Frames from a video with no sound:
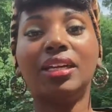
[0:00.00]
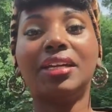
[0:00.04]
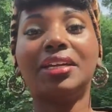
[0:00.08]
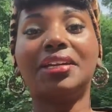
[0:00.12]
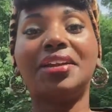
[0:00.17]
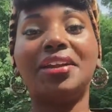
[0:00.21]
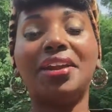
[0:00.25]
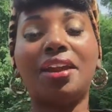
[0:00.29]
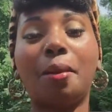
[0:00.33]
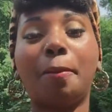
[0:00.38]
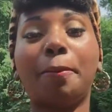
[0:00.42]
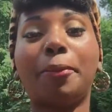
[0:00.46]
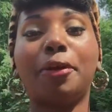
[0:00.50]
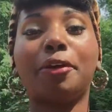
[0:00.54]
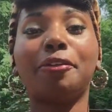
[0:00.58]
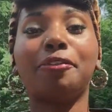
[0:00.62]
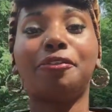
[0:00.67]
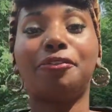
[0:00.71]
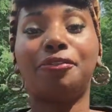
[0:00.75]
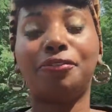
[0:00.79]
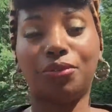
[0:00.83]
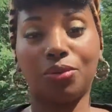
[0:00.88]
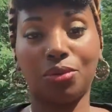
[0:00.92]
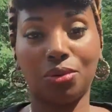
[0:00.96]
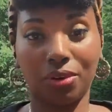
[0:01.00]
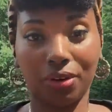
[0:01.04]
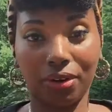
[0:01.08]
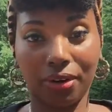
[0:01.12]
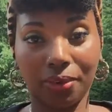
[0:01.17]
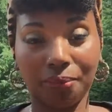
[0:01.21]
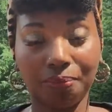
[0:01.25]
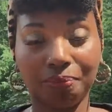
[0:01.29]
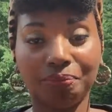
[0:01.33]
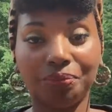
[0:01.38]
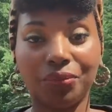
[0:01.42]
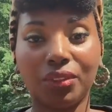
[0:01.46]
Number
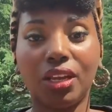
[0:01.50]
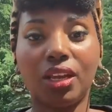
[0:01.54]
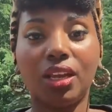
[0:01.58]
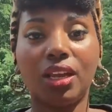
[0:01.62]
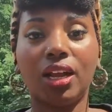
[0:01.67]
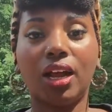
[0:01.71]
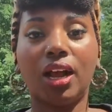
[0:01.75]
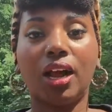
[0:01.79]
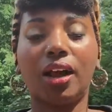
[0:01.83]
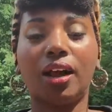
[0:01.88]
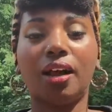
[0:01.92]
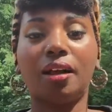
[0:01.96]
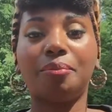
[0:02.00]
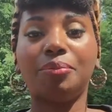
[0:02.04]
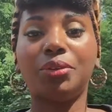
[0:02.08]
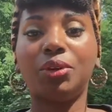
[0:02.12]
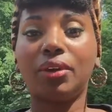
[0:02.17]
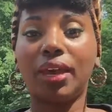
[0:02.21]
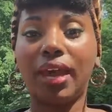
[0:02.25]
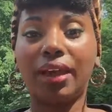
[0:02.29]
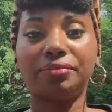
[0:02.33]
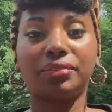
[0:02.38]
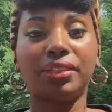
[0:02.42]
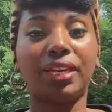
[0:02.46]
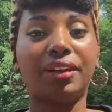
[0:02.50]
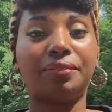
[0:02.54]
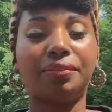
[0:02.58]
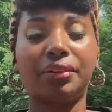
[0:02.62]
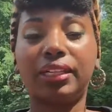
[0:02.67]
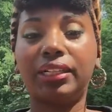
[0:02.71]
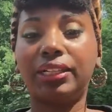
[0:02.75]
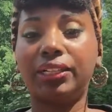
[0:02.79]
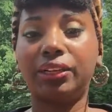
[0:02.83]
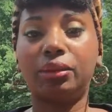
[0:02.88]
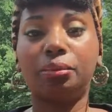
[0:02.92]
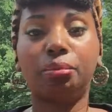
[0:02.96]
4, you have to have a
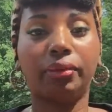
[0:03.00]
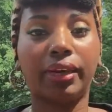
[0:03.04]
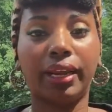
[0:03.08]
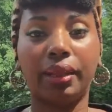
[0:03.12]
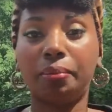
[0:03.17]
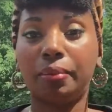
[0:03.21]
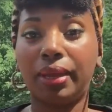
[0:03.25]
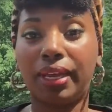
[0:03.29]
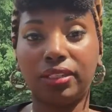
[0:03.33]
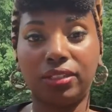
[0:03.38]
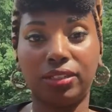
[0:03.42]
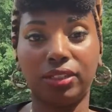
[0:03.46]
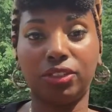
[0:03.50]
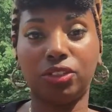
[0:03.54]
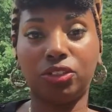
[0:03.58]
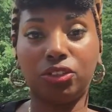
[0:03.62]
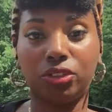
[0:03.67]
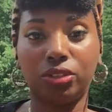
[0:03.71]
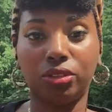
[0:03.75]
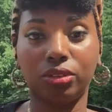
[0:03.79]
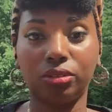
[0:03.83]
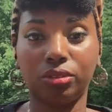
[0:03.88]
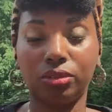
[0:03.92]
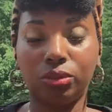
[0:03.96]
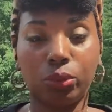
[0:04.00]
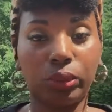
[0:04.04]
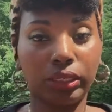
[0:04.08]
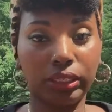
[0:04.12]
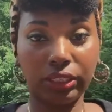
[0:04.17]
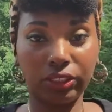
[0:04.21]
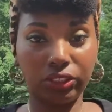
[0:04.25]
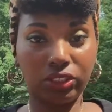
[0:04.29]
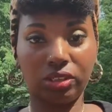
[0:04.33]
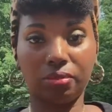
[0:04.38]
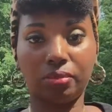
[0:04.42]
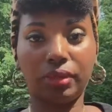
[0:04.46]
clear brand message. What
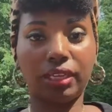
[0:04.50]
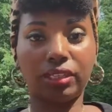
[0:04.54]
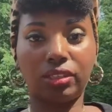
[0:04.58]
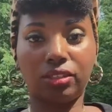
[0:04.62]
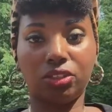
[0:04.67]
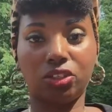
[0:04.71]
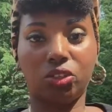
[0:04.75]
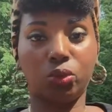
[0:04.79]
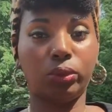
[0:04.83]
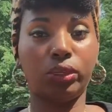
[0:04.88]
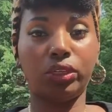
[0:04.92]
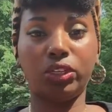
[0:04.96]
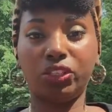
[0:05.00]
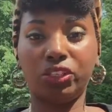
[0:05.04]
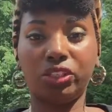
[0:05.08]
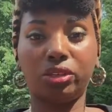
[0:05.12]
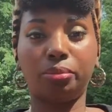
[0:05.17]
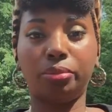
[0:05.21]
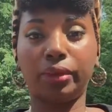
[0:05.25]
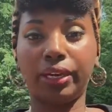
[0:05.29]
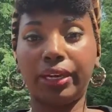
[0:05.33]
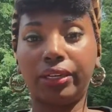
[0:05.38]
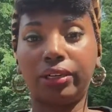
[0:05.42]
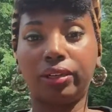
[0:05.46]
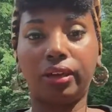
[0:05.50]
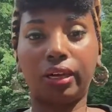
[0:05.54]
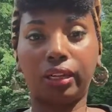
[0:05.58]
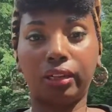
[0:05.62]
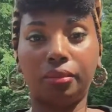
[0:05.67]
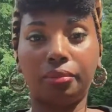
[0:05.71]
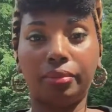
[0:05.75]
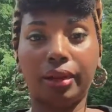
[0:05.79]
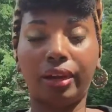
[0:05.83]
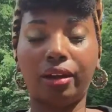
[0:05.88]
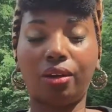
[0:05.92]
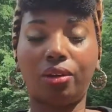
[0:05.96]
is your message? What is your brand all
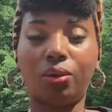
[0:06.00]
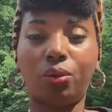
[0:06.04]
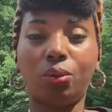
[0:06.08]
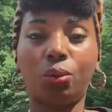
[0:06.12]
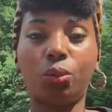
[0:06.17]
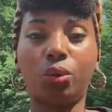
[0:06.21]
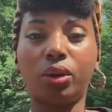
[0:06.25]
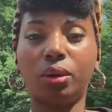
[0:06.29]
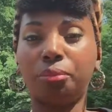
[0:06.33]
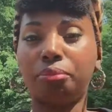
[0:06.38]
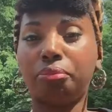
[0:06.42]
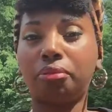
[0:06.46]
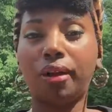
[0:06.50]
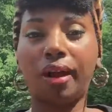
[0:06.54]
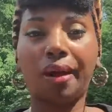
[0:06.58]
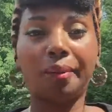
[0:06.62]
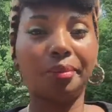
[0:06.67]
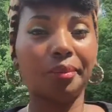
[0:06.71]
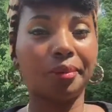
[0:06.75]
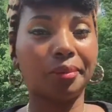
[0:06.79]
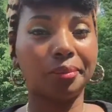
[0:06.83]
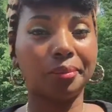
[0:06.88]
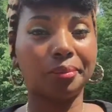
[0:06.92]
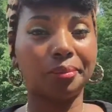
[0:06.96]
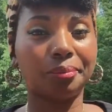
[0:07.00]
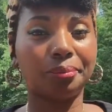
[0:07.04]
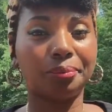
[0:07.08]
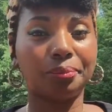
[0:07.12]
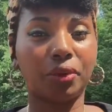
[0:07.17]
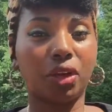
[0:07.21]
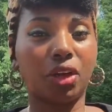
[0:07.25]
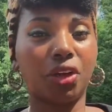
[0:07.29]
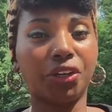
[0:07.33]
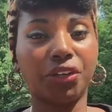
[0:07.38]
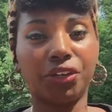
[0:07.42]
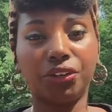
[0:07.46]
about? What problem
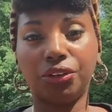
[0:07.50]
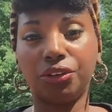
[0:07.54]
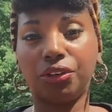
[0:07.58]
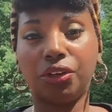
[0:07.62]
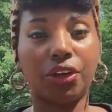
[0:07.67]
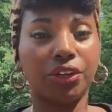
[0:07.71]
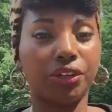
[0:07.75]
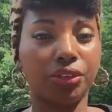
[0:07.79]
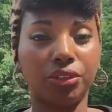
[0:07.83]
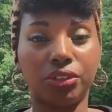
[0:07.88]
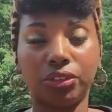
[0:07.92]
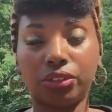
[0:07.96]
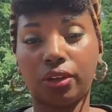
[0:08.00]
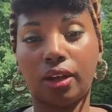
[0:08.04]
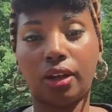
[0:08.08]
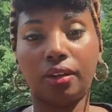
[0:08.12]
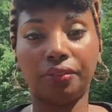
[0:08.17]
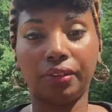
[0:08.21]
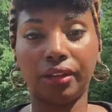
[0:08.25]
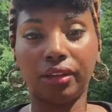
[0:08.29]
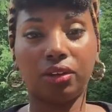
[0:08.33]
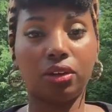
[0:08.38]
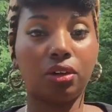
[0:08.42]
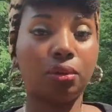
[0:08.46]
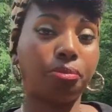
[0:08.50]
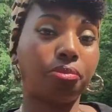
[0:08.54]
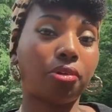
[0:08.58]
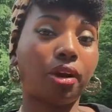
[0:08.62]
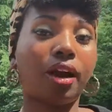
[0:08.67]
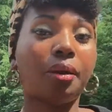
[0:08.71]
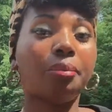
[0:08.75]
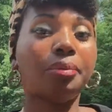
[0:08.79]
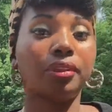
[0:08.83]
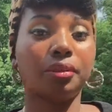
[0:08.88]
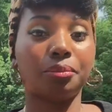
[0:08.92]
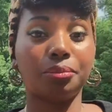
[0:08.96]
are you solving, or
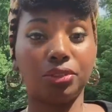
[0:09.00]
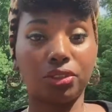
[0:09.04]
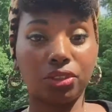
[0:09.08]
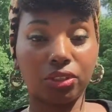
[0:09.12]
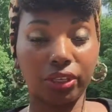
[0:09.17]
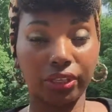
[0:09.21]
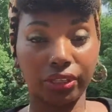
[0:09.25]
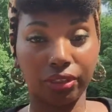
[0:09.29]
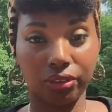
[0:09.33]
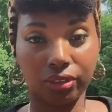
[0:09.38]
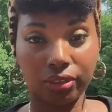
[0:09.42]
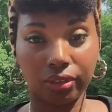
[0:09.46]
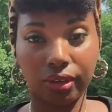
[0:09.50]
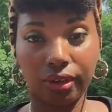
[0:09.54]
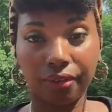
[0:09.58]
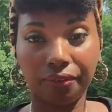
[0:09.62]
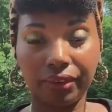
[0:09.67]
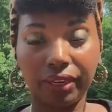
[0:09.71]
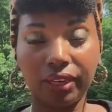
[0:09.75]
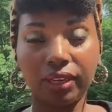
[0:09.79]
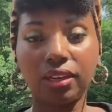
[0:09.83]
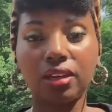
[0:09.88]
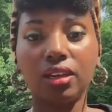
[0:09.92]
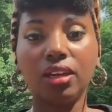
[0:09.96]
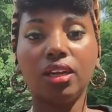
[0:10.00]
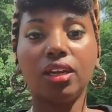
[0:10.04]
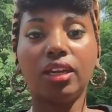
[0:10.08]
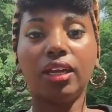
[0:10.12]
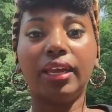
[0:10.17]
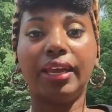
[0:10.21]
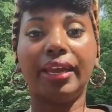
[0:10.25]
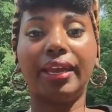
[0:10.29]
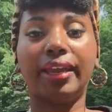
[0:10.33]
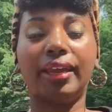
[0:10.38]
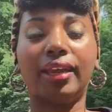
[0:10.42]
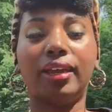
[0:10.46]
problems are you solving?
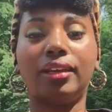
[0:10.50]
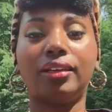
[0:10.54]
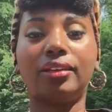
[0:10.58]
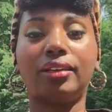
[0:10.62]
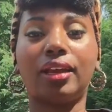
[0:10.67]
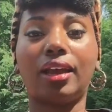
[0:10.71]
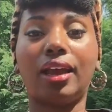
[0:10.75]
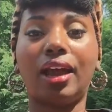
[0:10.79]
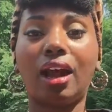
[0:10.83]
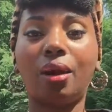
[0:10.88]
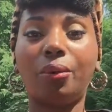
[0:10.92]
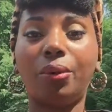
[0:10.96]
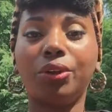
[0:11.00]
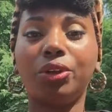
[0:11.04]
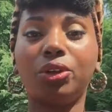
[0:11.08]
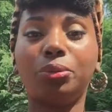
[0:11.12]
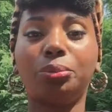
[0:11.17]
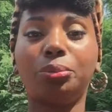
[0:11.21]
And how are you